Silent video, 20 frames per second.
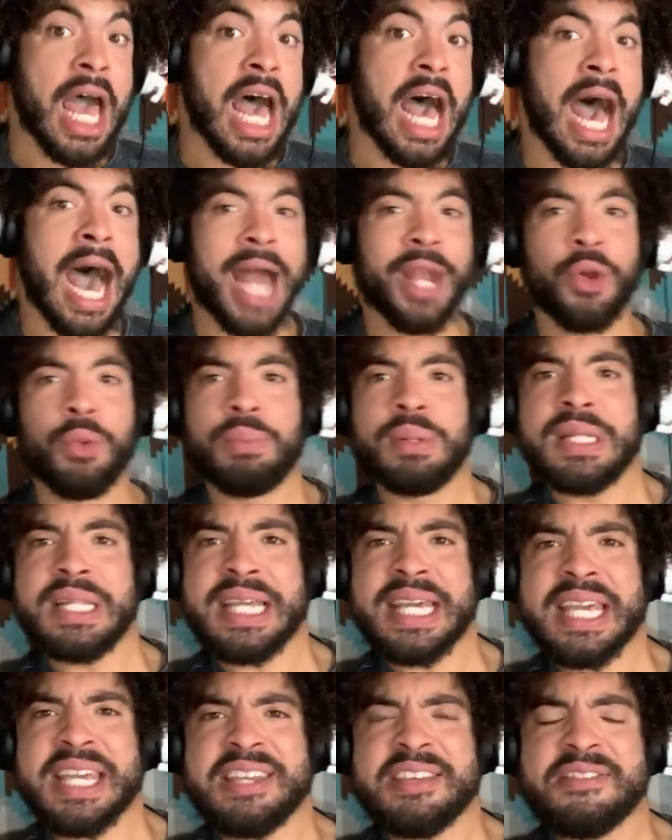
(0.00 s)
I don't
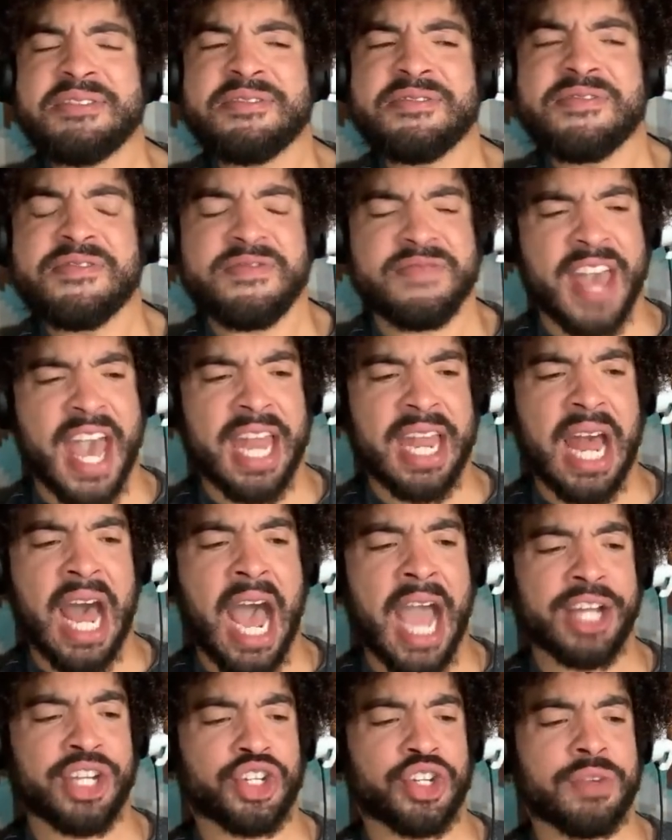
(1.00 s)
believe that
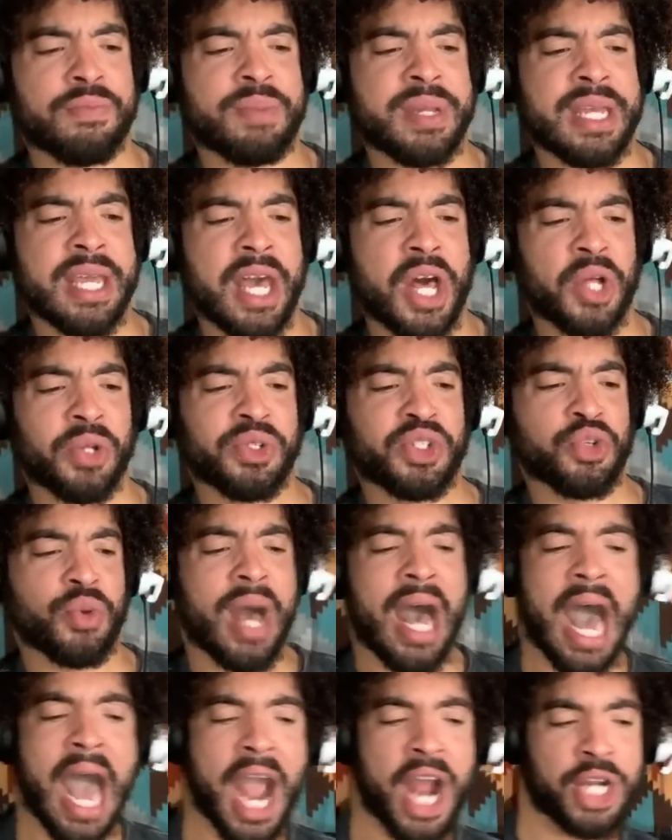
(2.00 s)
I should be held to a
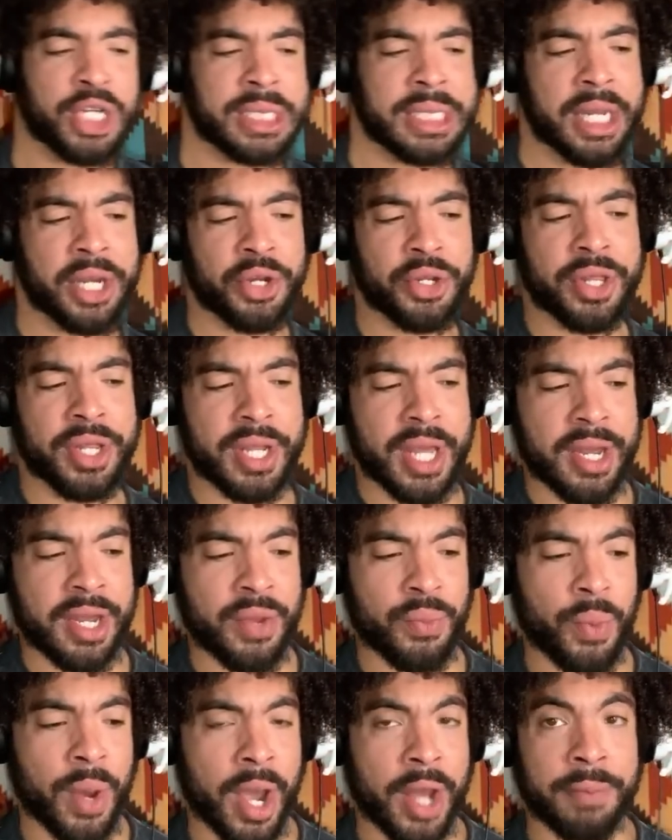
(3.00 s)
higher standard than
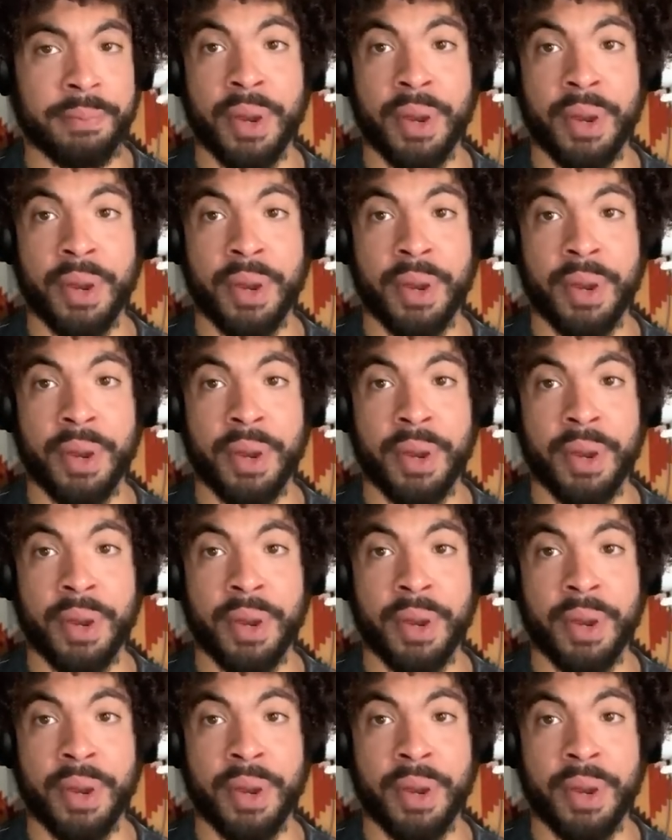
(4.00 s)
anyone,